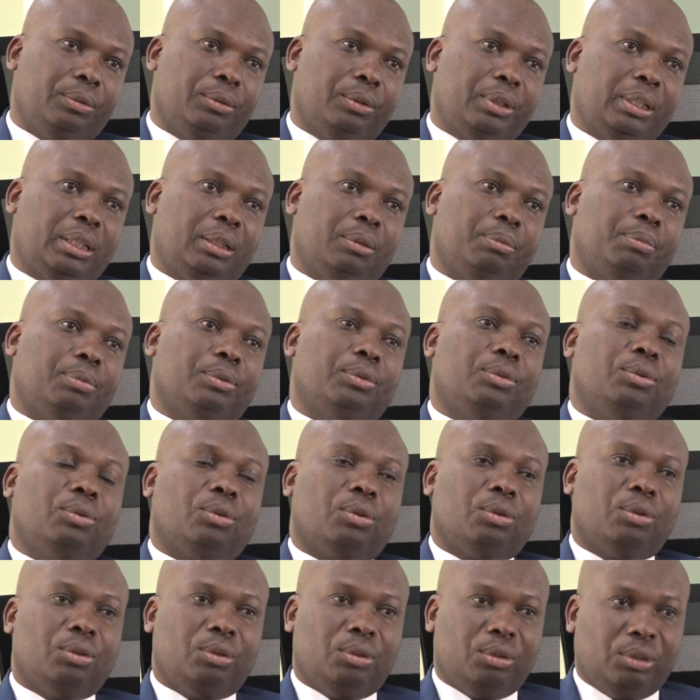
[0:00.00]
to help
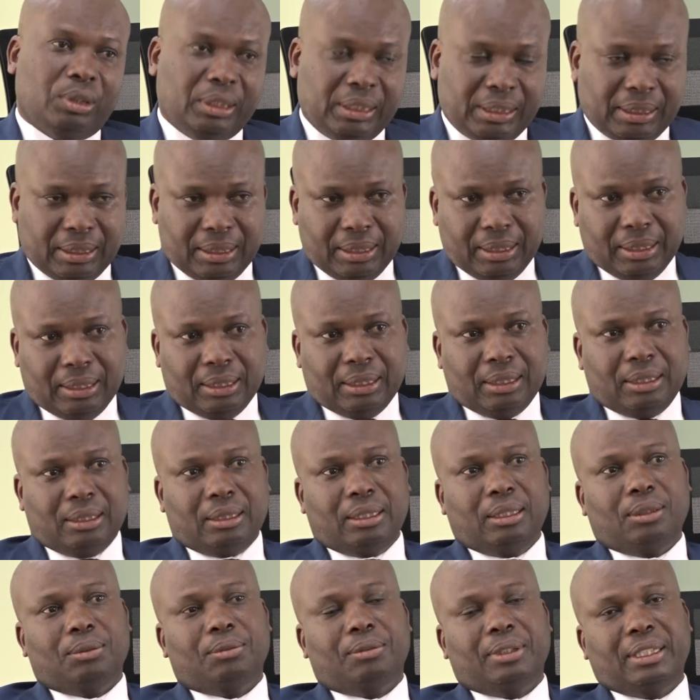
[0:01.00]
grow
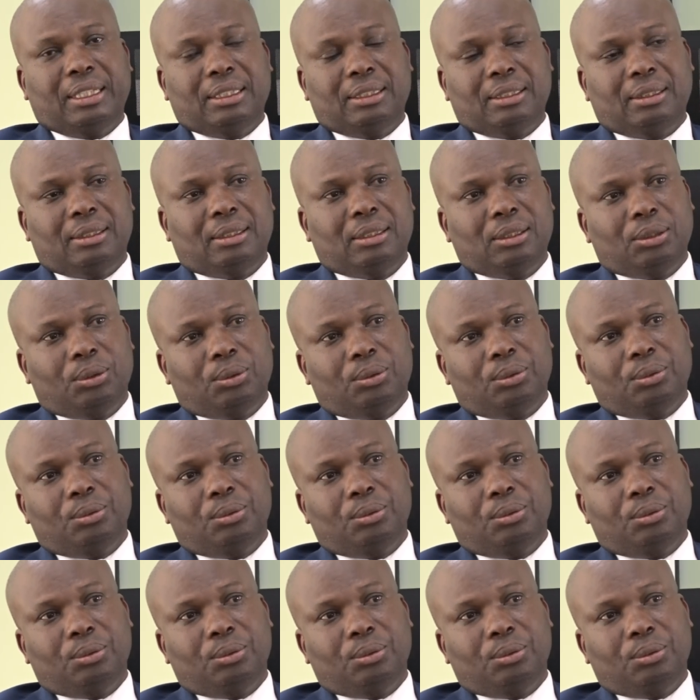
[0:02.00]
the university.